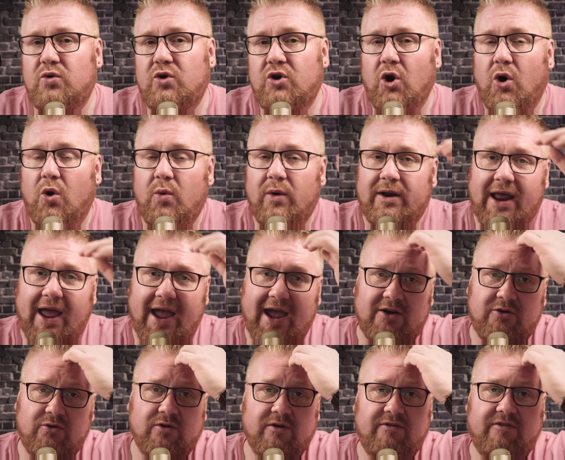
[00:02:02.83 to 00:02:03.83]
go and
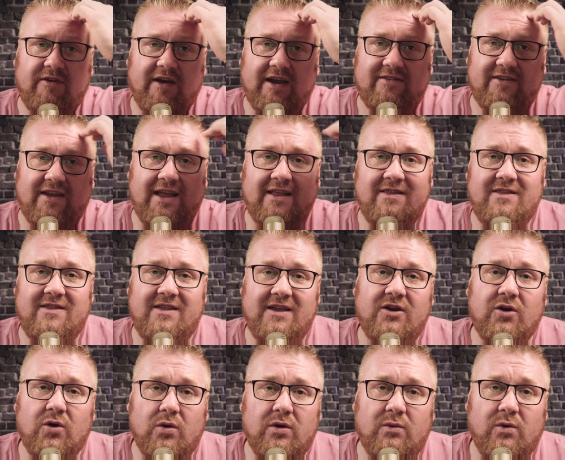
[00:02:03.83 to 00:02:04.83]
add your effects and
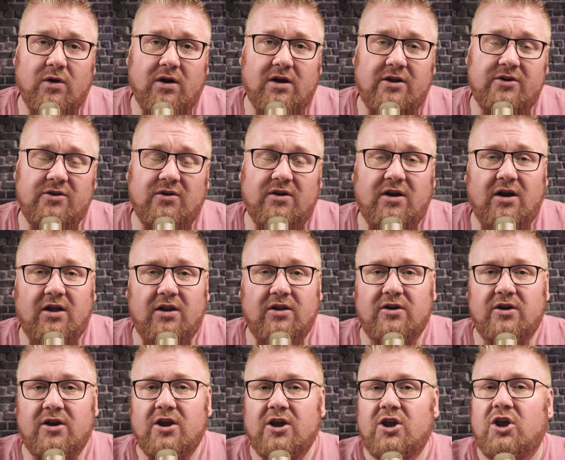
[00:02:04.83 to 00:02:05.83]
then go and work on your
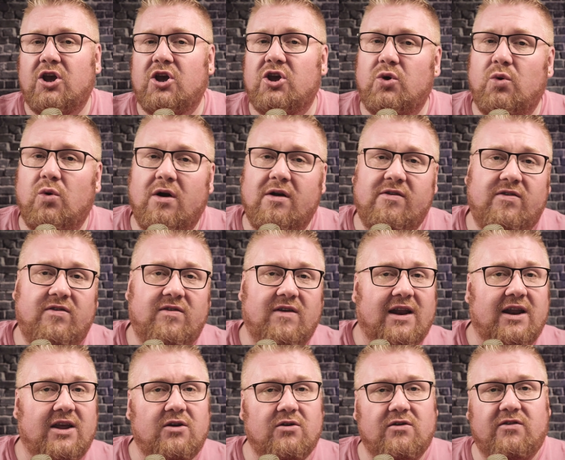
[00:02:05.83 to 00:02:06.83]
color, you are
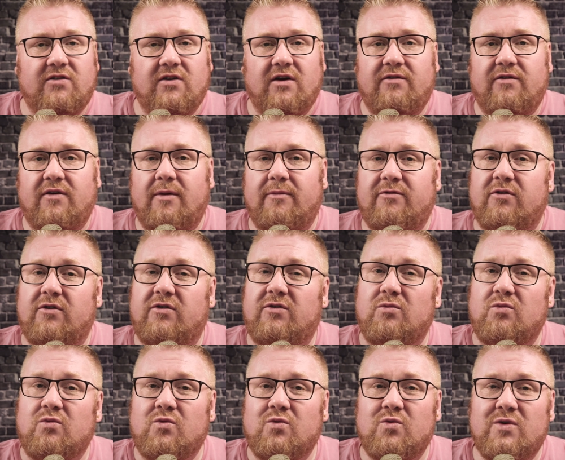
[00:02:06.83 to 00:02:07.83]
setting yourself up for
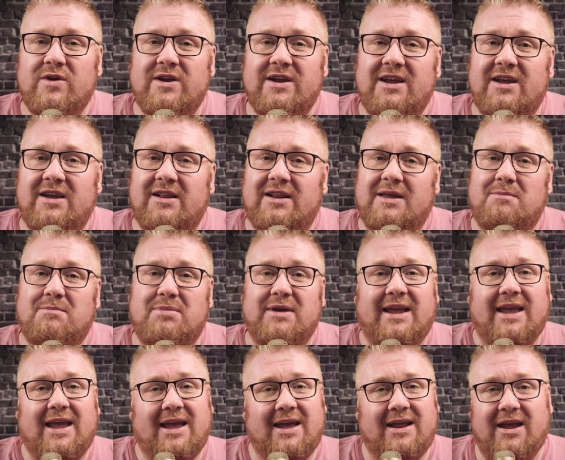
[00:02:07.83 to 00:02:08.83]
some really
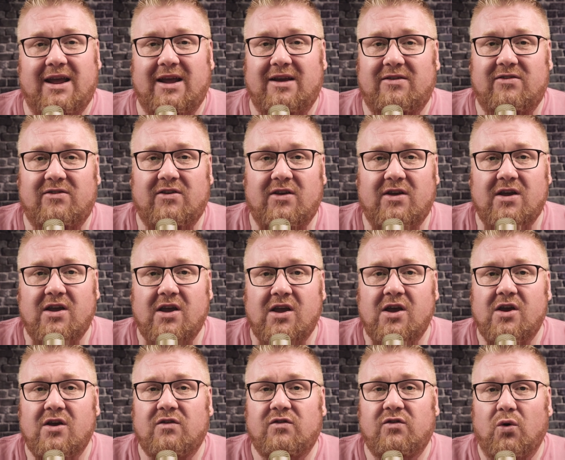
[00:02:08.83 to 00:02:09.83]
big headaches.
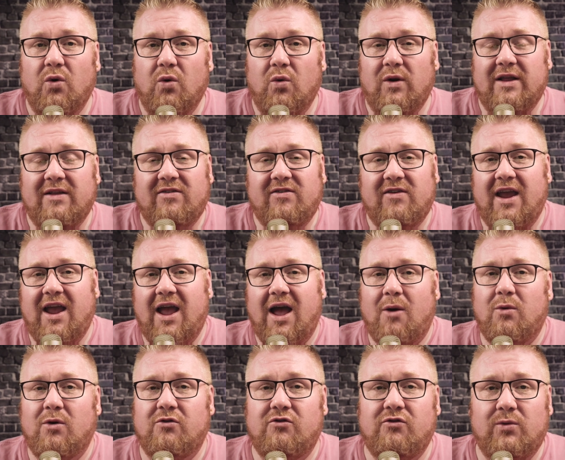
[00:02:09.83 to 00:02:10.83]
So let's say I
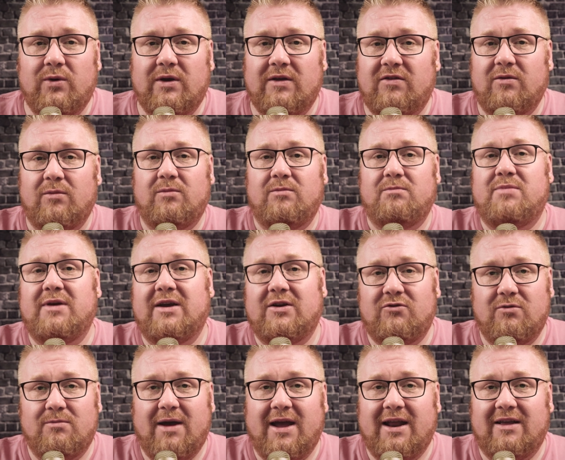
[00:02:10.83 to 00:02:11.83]
were doing some big
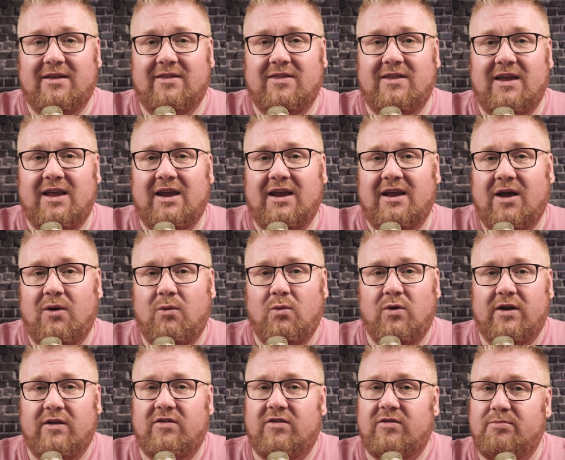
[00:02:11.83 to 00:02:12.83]
dramatic thing and I
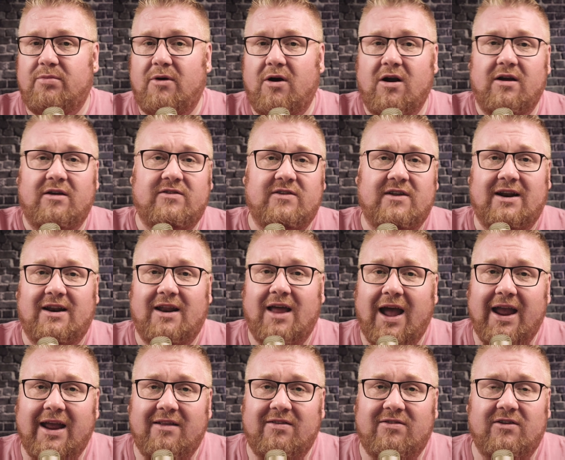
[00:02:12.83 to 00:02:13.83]
wanted sparks and
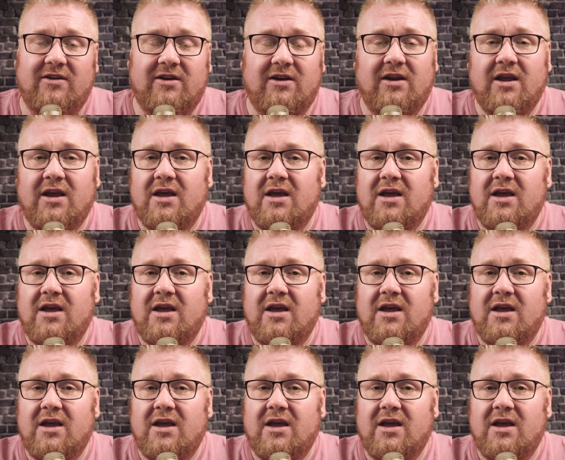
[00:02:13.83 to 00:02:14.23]
lights and